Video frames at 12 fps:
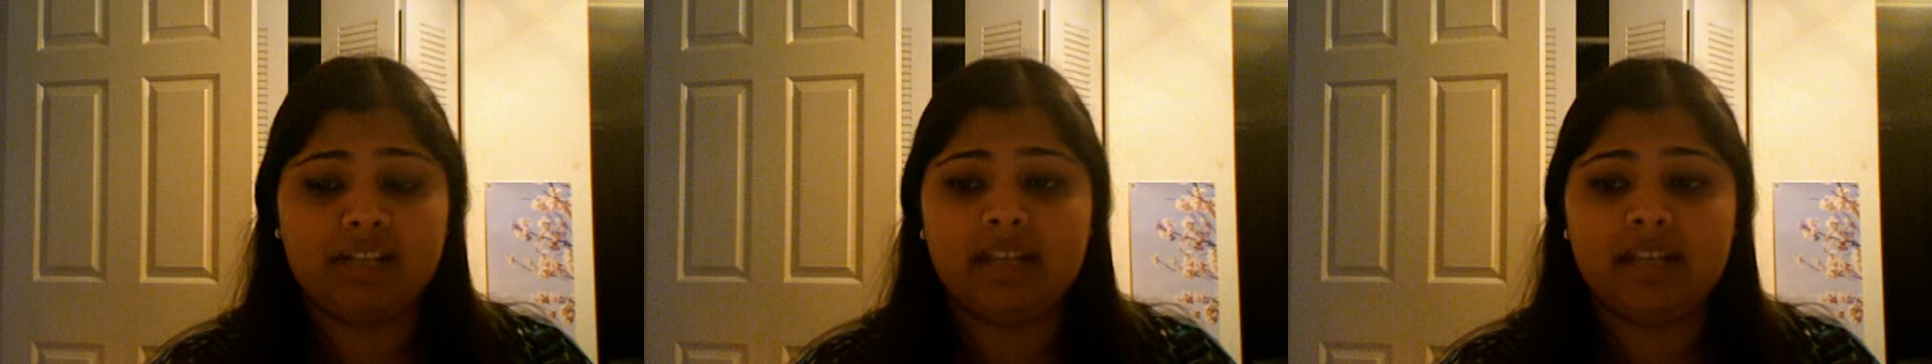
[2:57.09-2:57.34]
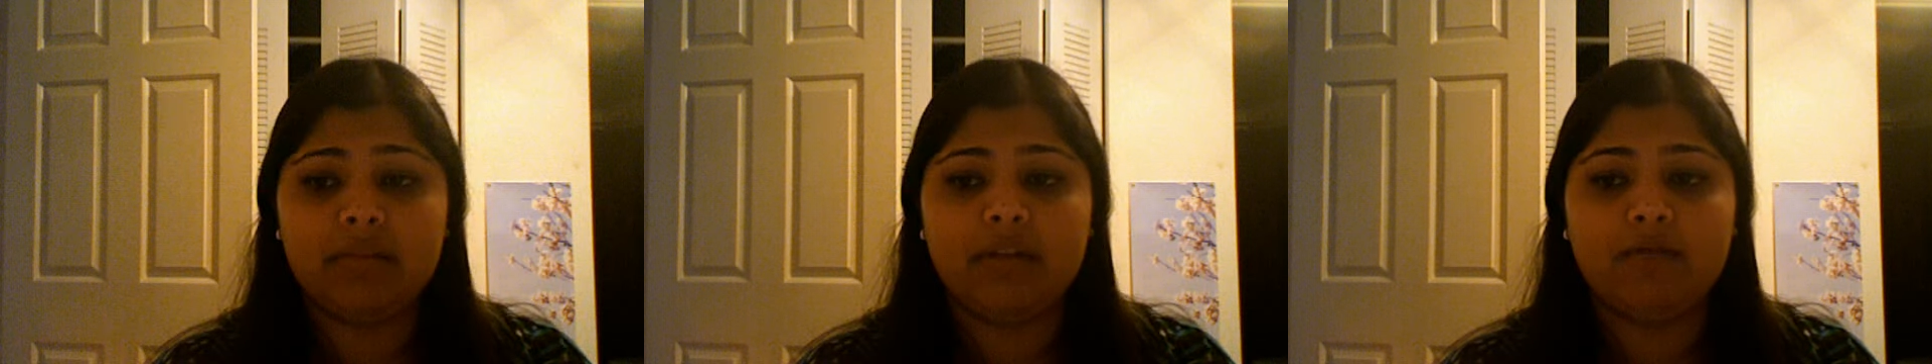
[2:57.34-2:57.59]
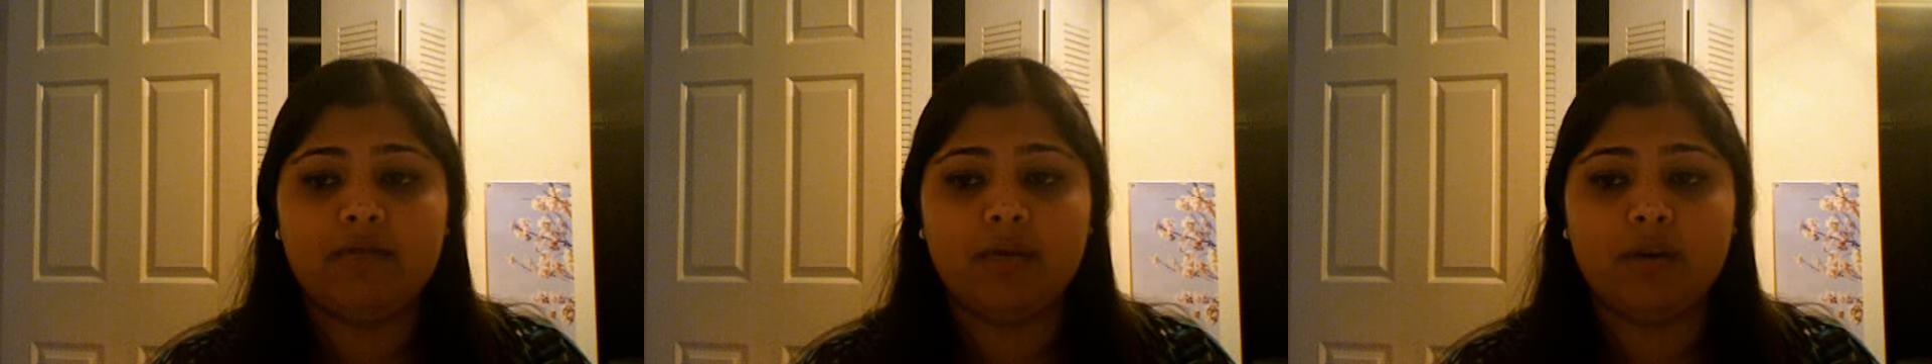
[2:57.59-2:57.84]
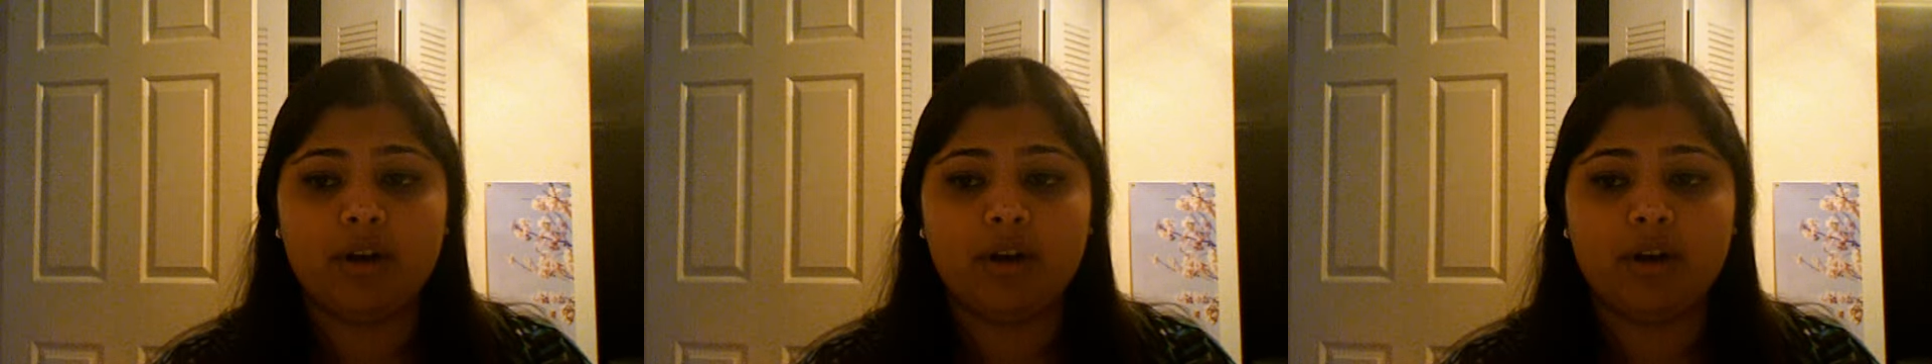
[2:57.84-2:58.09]
than
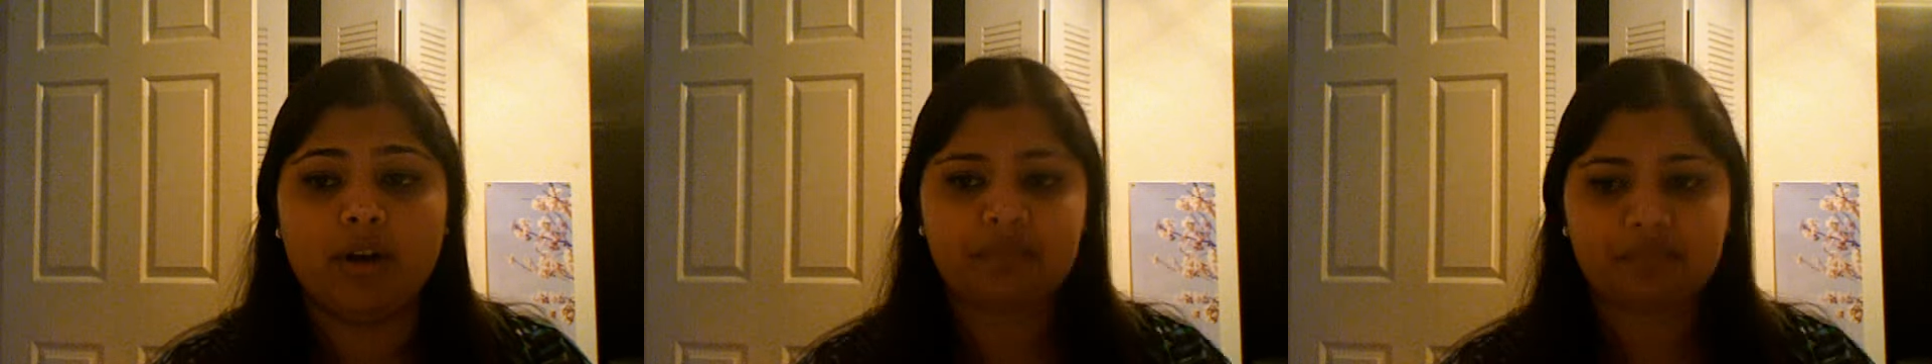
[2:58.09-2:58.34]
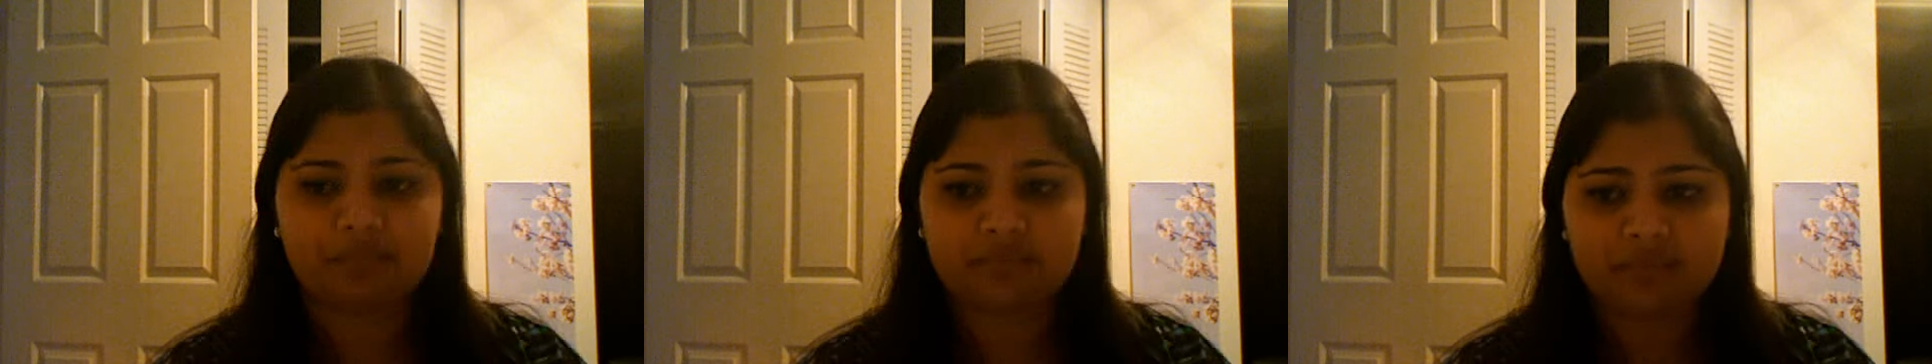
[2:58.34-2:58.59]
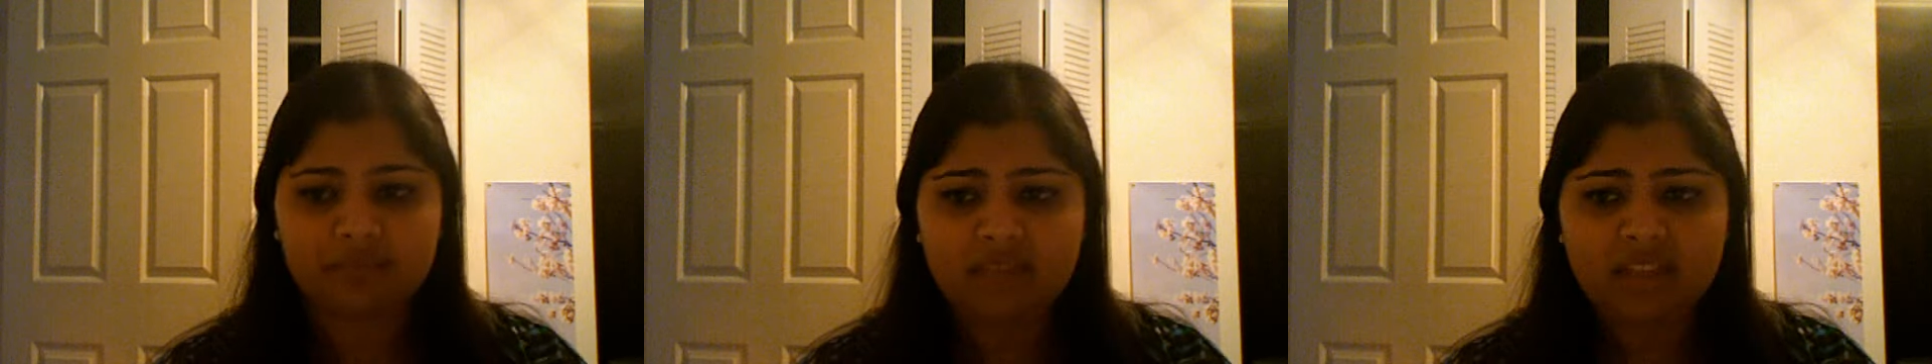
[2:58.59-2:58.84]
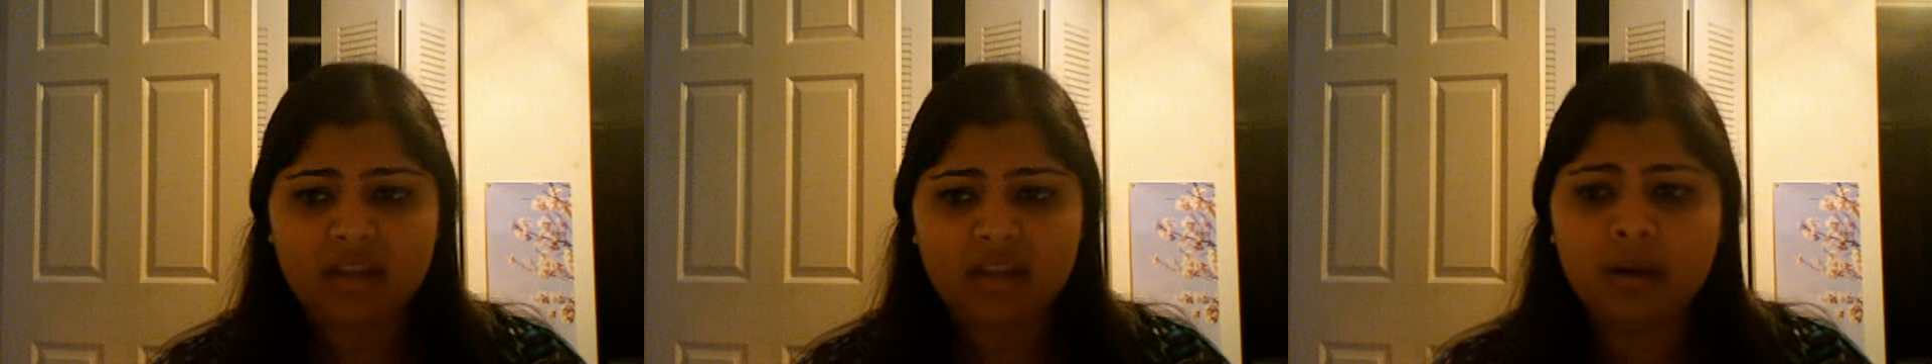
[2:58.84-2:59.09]
before.
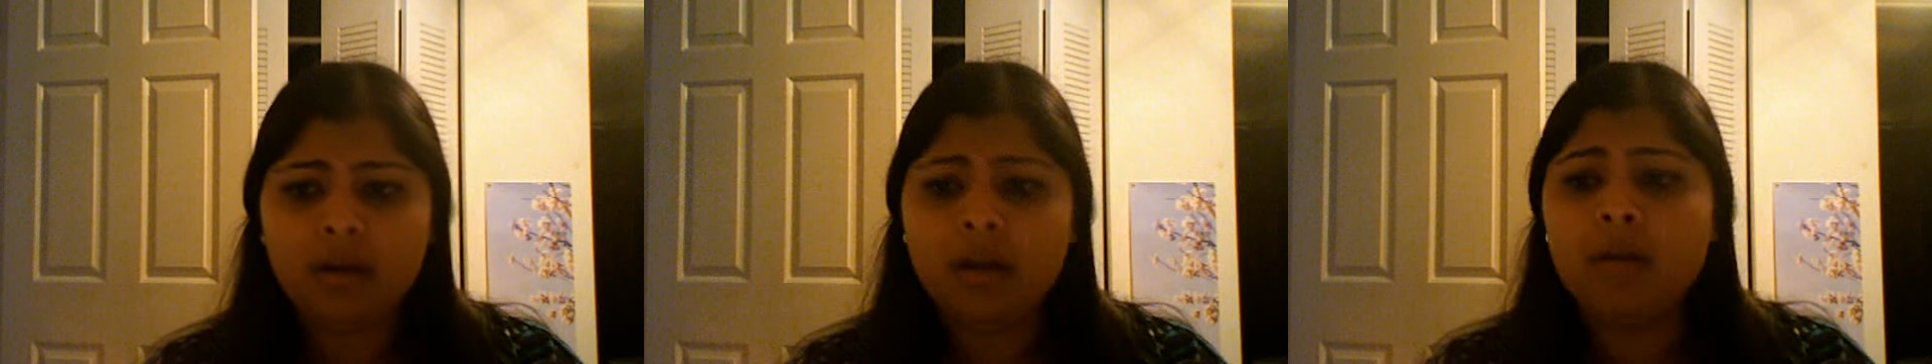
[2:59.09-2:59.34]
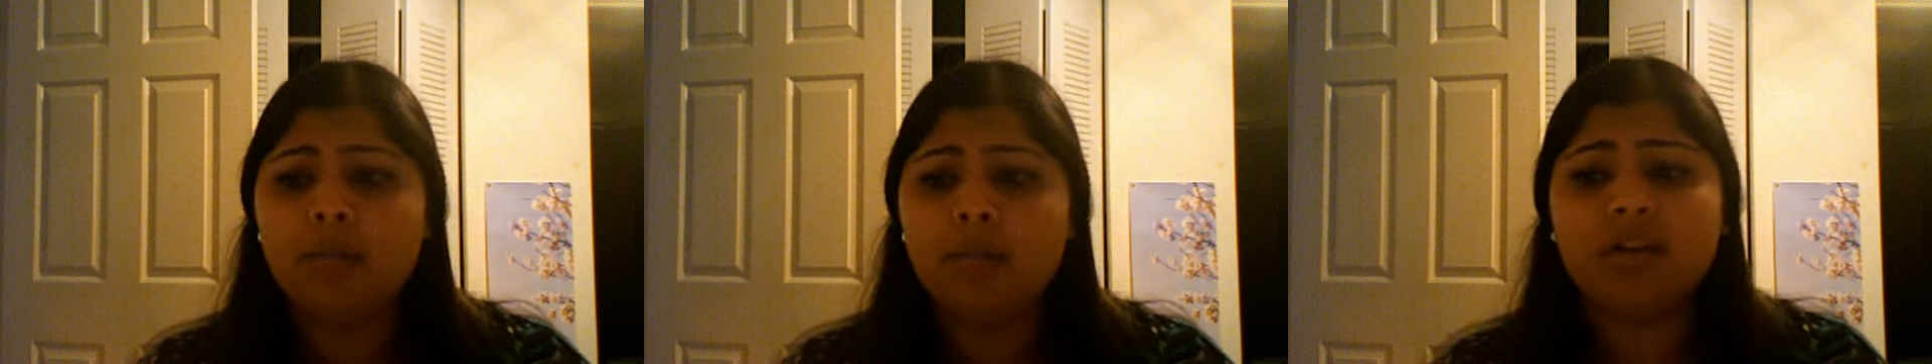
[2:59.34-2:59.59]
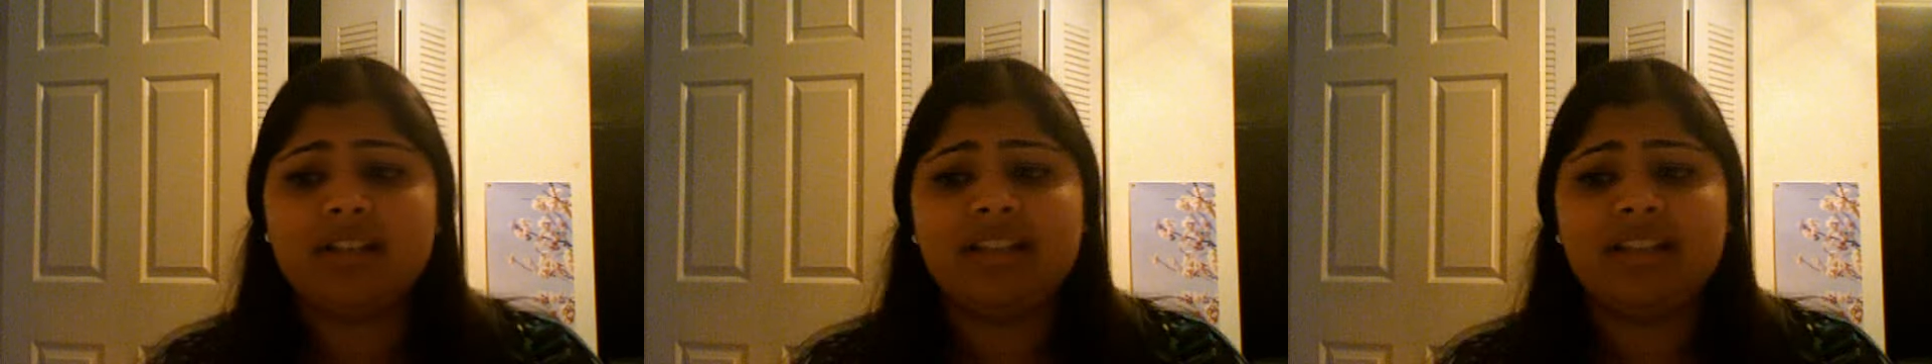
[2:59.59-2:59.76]
More